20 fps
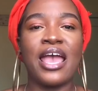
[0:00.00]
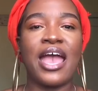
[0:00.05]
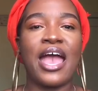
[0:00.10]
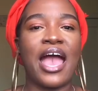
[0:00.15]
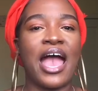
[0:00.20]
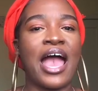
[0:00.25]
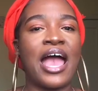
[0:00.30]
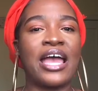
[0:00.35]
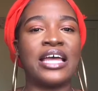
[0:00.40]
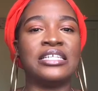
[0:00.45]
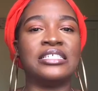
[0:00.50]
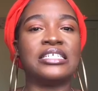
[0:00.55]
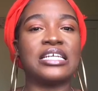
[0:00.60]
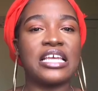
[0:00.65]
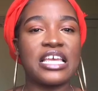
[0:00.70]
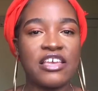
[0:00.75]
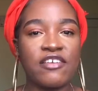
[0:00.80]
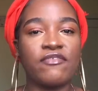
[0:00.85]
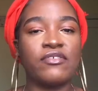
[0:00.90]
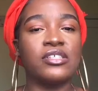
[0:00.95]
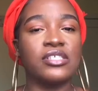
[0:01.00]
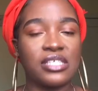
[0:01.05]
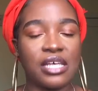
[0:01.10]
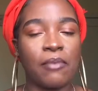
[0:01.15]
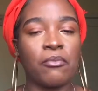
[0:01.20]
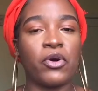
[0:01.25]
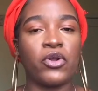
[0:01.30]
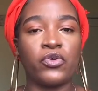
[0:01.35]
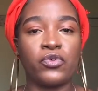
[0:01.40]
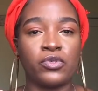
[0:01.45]
And even
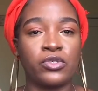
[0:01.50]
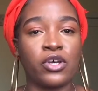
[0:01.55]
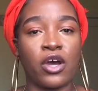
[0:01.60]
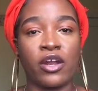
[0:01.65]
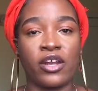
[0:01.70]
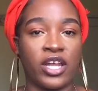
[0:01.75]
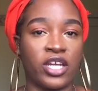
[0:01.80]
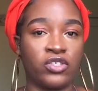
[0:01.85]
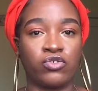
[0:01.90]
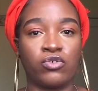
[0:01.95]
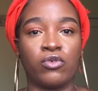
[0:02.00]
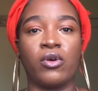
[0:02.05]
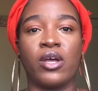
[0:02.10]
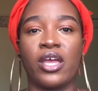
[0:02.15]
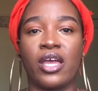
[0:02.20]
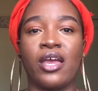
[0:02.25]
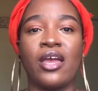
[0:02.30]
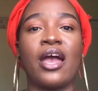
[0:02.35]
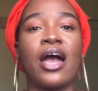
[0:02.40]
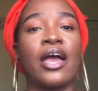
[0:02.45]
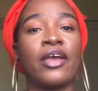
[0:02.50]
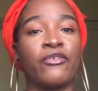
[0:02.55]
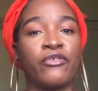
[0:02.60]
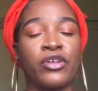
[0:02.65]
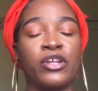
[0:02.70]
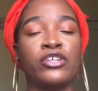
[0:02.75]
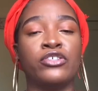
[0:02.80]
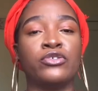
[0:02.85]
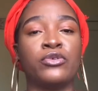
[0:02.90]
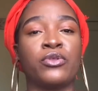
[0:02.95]
someone who's got natural hair, I
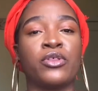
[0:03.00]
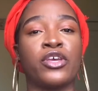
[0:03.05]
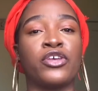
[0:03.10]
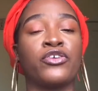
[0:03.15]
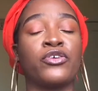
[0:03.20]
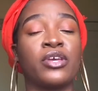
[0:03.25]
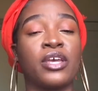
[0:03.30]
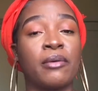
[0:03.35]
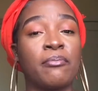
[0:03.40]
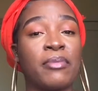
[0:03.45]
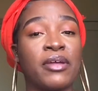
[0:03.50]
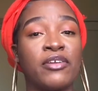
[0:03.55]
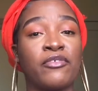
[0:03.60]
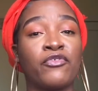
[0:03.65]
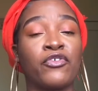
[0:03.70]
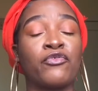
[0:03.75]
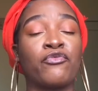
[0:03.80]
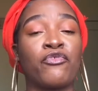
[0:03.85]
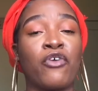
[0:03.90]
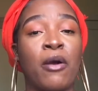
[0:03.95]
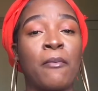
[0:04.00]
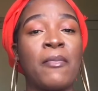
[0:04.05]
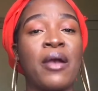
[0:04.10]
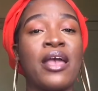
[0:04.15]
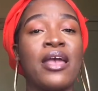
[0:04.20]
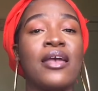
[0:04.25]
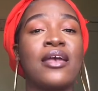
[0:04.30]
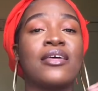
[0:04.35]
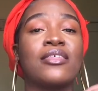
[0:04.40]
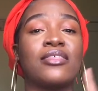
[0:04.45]
really do think you can benefit from
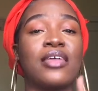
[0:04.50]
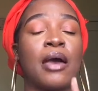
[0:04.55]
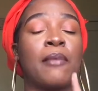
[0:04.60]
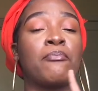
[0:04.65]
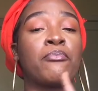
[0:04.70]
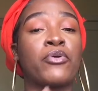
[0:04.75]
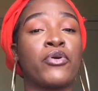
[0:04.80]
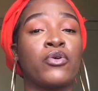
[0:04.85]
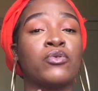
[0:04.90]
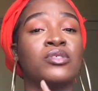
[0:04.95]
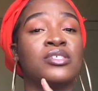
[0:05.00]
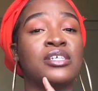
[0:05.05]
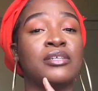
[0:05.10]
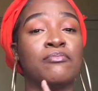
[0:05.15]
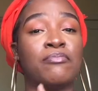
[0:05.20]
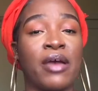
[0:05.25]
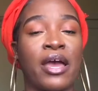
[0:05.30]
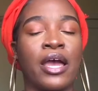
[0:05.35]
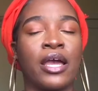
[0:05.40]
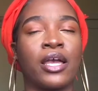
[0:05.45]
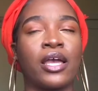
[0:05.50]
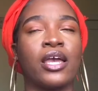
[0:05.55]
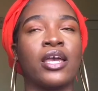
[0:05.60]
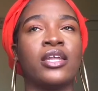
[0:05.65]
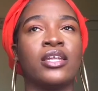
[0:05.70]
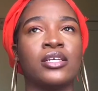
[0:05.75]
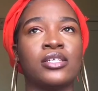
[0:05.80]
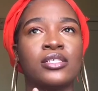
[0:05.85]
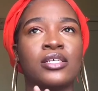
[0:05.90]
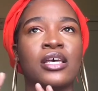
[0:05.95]
that protein pack.
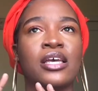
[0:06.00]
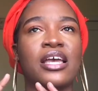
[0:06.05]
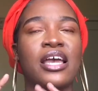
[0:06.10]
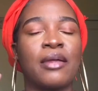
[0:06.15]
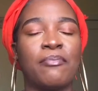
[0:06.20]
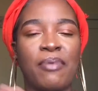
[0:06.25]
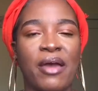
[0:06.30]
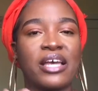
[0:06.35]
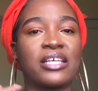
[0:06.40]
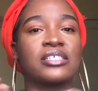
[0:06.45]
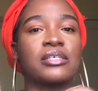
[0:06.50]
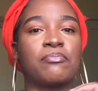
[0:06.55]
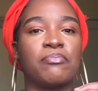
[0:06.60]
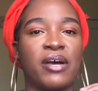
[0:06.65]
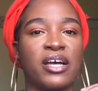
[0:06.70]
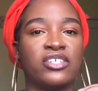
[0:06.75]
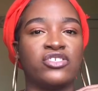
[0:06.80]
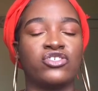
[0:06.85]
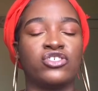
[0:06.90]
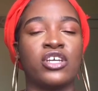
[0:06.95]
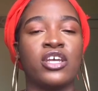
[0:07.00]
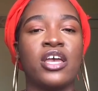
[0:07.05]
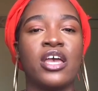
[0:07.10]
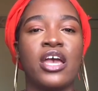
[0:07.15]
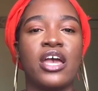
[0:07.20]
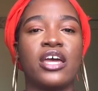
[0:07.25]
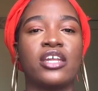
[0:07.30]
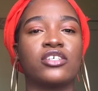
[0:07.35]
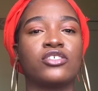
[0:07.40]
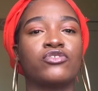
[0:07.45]
It packs a punch.
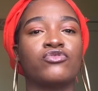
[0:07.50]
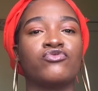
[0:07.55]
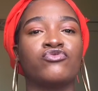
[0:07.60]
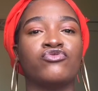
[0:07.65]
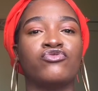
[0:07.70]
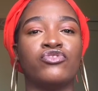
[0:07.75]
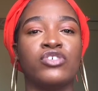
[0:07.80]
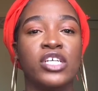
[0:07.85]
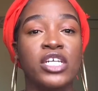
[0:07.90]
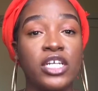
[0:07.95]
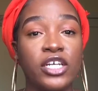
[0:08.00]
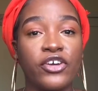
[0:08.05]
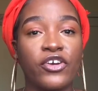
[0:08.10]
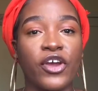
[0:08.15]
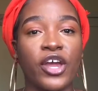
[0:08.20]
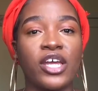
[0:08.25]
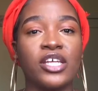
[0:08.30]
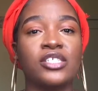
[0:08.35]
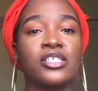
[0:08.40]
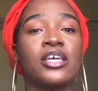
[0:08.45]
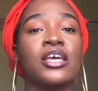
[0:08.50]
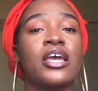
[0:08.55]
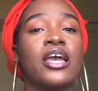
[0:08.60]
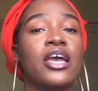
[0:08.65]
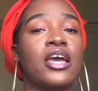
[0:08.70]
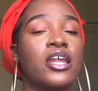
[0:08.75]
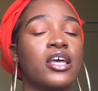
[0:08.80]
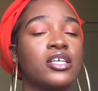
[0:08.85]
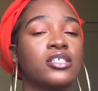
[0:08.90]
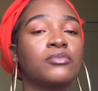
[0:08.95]
It is really great.
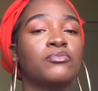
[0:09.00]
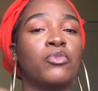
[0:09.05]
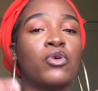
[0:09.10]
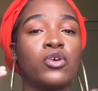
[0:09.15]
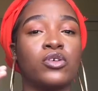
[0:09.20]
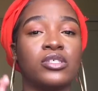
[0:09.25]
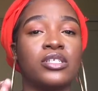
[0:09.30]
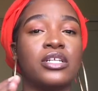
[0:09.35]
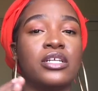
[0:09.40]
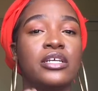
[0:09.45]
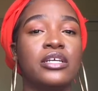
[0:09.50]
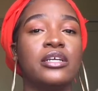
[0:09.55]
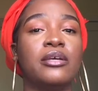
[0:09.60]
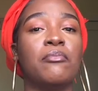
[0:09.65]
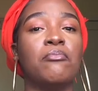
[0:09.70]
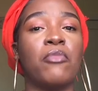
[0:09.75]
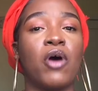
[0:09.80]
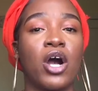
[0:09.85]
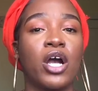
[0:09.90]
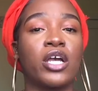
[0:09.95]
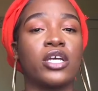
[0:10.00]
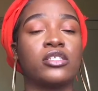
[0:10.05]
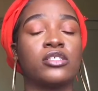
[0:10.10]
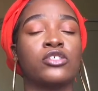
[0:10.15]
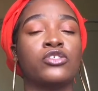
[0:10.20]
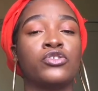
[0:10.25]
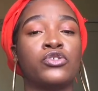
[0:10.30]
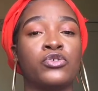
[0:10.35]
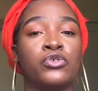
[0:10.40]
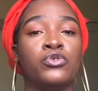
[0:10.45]
It is mostly
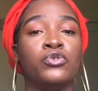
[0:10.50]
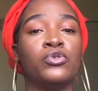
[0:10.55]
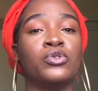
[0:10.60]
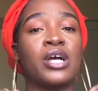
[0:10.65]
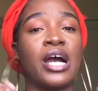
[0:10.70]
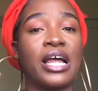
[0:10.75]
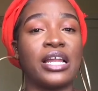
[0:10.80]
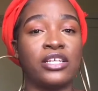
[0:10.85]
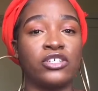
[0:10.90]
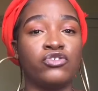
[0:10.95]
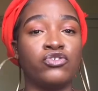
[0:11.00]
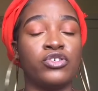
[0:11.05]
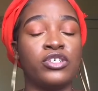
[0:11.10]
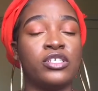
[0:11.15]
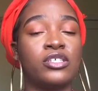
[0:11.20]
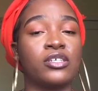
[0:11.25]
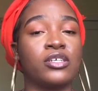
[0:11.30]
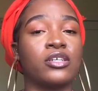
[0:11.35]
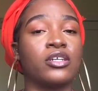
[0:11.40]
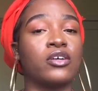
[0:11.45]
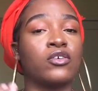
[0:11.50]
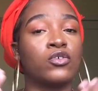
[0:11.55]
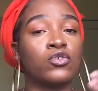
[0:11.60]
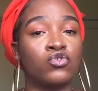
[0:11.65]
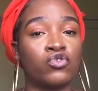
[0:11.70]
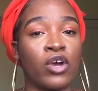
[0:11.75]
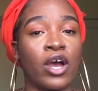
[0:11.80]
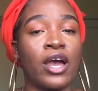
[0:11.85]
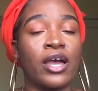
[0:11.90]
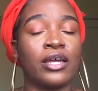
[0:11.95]
marketed to color treated or
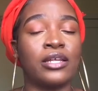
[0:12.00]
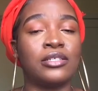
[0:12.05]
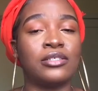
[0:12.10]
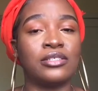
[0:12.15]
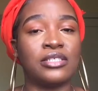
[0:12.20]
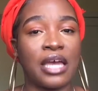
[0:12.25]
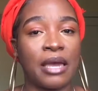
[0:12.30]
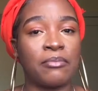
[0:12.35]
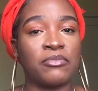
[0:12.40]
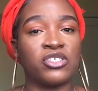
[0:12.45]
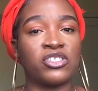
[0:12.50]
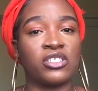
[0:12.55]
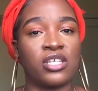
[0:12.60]
dry damaged